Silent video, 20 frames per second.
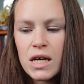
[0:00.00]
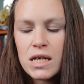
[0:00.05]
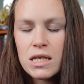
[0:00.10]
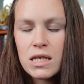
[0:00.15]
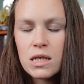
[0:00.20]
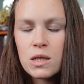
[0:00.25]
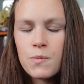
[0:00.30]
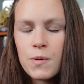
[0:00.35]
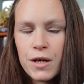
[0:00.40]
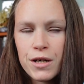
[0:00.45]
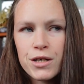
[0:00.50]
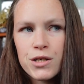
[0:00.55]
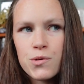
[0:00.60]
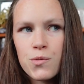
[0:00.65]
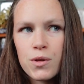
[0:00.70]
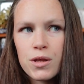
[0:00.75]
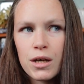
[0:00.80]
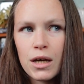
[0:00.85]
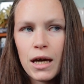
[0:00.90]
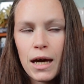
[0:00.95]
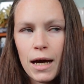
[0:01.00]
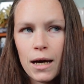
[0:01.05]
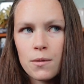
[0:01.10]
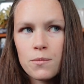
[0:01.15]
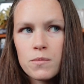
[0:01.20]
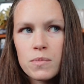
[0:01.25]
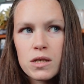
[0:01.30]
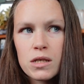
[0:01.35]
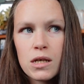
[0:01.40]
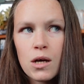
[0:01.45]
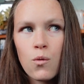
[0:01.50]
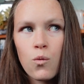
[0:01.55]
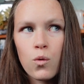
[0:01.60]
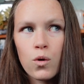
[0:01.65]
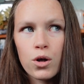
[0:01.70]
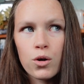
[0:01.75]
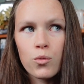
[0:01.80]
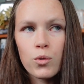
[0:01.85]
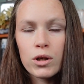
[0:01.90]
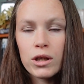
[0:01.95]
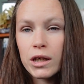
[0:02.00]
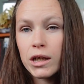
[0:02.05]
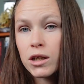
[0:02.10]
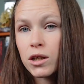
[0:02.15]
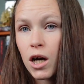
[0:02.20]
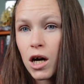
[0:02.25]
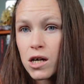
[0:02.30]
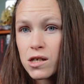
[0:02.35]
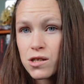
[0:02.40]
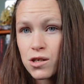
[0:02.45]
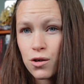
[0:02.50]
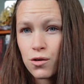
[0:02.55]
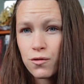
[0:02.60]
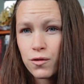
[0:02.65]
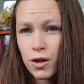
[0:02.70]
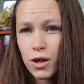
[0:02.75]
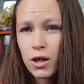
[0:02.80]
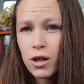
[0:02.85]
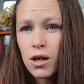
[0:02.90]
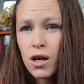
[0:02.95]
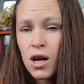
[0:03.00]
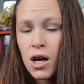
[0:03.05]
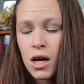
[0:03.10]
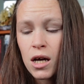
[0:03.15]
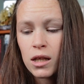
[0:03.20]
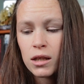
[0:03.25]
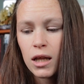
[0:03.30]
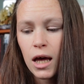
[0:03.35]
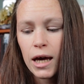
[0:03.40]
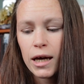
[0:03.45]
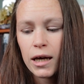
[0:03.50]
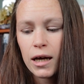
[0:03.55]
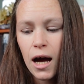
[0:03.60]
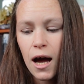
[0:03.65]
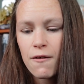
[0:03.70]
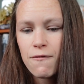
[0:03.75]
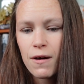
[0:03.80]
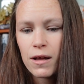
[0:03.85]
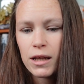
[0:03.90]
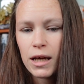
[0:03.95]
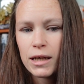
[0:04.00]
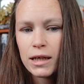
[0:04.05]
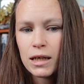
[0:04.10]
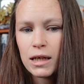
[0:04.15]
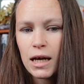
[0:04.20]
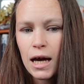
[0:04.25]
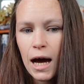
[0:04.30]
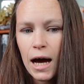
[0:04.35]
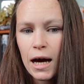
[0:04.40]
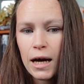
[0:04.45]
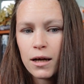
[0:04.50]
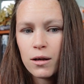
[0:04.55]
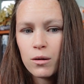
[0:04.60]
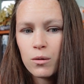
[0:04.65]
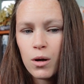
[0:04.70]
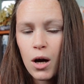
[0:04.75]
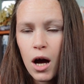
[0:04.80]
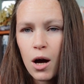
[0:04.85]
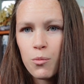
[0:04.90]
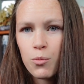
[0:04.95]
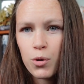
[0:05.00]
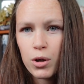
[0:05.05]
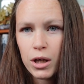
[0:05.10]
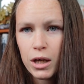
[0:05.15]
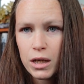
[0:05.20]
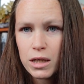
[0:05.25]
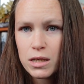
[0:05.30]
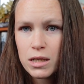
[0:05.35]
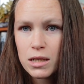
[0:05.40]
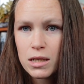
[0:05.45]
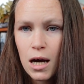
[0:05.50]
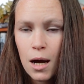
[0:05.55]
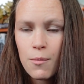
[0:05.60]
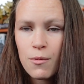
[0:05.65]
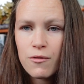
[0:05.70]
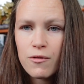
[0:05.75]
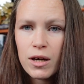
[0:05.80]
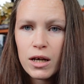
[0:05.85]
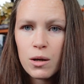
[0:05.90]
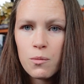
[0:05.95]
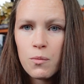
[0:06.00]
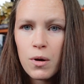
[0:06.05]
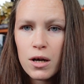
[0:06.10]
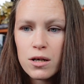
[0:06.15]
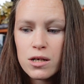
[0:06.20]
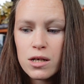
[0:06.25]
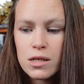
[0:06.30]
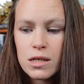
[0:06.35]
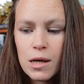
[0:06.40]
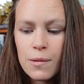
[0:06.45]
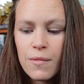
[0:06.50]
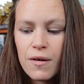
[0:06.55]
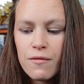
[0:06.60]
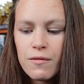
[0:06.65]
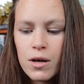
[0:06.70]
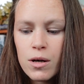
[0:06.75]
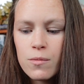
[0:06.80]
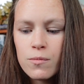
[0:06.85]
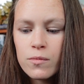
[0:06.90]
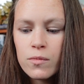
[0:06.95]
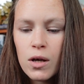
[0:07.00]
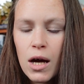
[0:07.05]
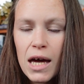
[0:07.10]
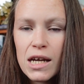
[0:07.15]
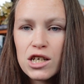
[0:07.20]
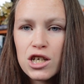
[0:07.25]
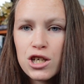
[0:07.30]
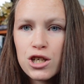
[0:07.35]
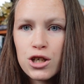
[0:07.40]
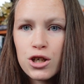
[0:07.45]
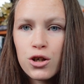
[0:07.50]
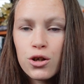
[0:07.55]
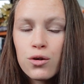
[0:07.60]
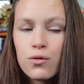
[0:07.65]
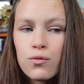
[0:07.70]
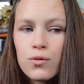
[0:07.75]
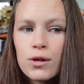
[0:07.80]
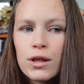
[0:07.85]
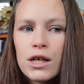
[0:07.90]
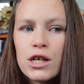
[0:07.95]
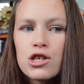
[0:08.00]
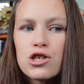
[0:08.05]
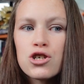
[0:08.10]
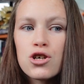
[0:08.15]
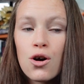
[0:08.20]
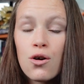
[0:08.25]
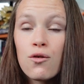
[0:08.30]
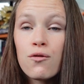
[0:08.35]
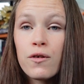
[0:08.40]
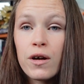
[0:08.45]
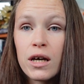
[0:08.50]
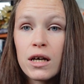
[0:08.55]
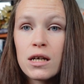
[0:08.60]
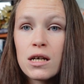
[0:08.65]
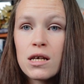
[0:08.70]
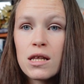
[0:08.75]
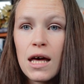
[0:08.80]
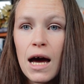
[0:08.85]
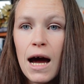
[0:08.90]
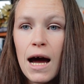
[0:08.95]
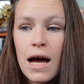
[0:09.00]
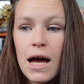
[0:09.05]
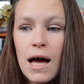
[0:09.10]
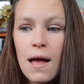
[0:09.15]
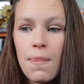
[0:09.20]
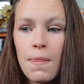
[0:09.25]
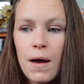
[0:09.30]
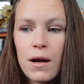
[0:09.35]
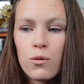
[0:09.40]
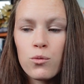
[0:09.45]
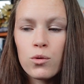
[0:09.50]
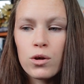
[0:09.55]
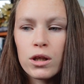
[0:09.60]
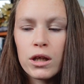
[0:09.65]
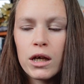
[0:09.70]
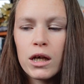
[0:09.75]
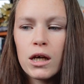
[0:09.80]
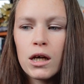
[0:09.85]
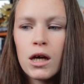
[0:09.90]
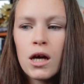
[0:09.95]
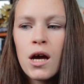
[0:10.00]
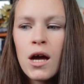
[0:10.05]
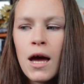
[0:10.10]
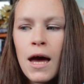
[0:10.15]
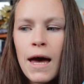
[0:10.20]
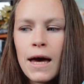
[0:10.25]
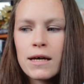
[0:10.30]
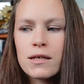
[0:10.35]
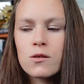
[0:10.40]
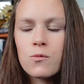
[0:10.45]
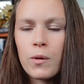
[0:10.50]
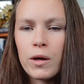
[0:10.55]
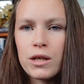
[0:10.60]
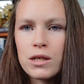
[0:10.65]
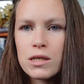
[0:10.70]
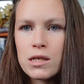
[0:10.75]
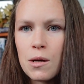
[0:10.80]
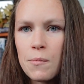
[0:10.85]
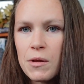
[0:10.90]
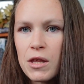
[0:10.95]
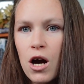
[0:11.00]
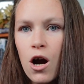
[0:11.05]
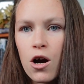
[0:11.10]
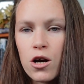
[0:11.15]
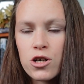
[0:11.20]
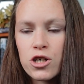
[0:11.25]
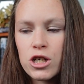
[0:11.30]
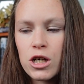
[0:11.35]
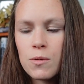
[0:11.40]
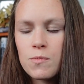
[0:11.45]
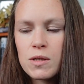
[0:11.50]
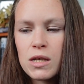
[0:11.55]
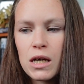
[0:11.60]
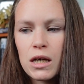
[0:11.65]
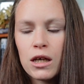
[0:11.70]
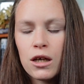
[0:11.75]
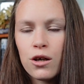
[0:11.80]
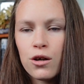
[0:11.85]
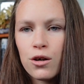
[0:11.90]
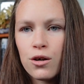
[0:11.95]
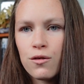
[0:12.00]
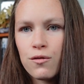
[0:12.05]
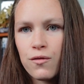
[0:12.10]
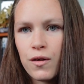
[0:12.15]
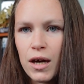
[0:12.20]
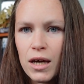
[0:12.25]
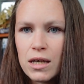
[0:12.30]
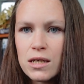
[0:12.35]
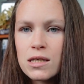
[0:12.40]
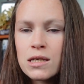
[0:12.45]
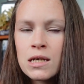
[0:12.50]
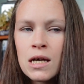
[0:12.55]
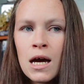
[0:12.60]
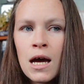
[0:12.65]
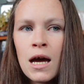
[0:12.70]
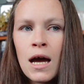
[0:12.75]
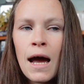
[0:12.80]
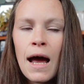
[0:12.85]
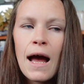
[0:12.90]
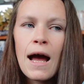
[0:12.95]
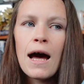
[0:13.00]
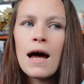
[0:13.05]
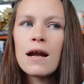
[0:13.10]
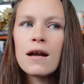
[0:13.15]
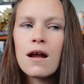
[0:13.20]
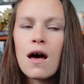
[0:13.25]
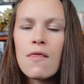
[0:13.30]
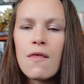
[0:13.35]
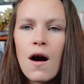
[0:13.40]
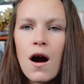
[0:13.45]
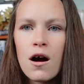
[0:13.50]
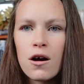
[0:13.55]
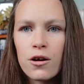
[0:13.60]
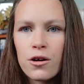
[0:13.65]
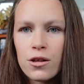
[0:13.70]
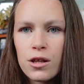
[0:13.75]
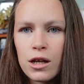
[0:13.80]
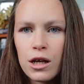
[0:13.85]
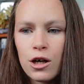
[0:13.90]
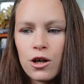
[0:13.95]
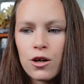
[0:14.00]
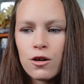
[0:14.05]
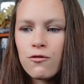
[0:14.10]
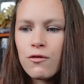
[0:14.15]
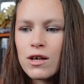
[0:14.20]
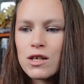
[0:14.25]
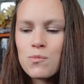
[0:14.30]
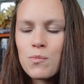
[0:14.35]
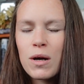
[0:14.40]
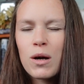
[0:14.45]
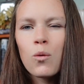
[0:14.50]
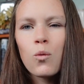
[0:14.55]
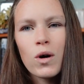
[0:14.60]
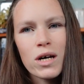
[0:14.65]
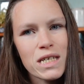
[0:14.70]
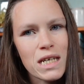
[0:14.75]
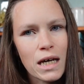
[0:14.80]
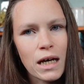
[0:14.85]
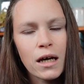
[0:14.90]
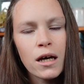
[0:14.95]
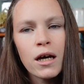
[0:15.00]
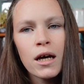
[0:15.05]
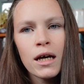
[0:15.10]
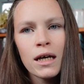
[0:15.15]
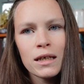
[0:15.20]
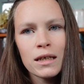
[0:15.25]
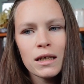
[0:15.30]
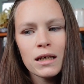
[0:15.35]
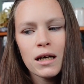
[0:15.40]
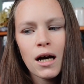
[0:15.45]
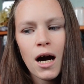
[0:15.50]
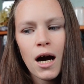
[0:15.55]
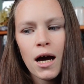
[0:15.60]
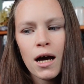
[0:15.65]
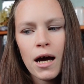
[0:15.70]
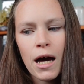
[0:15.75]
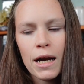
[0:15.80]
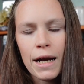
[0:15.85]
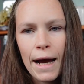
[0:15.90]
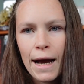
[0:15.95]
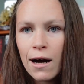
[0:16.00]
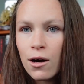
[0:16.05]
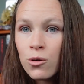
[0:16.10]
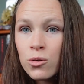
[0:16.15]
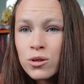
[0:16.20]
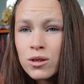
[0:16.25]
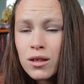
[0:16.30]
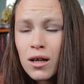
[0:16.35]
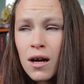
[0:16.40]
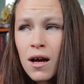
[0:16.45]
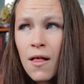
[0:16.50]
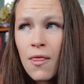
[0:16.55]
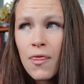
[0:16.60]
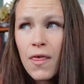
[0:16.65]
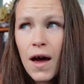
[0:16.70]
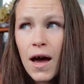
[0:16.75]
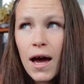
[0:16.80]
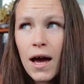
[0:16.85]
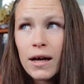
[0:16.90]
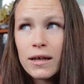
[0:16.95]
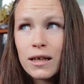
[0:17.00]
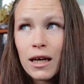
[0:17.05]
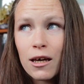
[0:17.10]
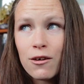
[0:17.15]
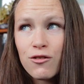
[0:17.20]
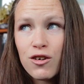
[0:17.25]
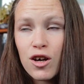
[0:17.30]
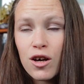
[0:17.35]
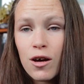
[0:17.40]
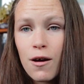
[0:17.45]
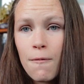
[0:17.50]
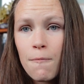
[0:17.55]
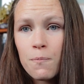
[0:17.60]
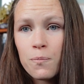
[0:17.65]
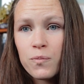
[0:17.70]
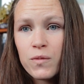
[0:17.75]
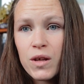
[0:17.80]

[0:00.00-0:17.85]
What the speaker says: experience with the camps were really glossed over. Like, I felt like he had a pretty easy time of it compared to some of them, and she could have really dove into that and like really explained some of the hardships that he could have faced and the hunger that he could have faced, but it wasn't. He got an out that gave him